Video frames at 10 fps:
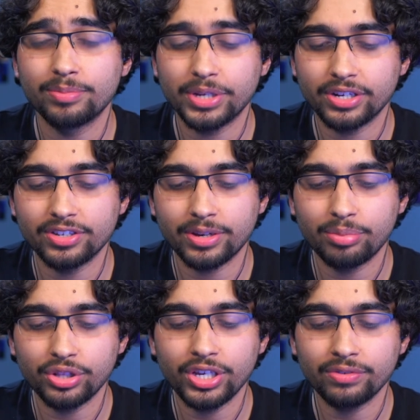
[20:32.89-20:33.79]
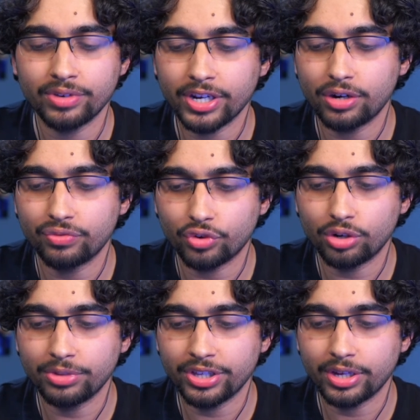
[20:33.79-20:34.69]
because I believe now
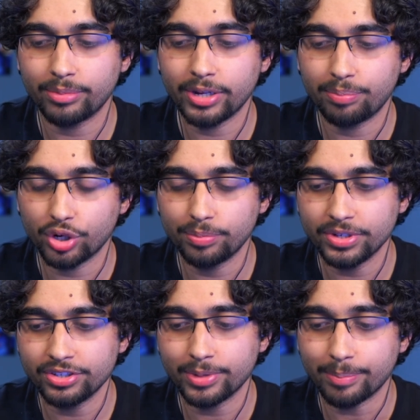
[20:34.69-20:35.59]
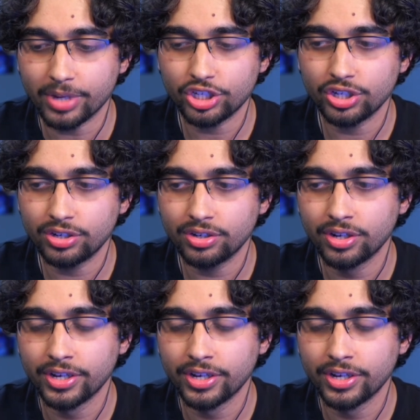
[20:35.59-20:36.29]
firmly that my purpose, my mission,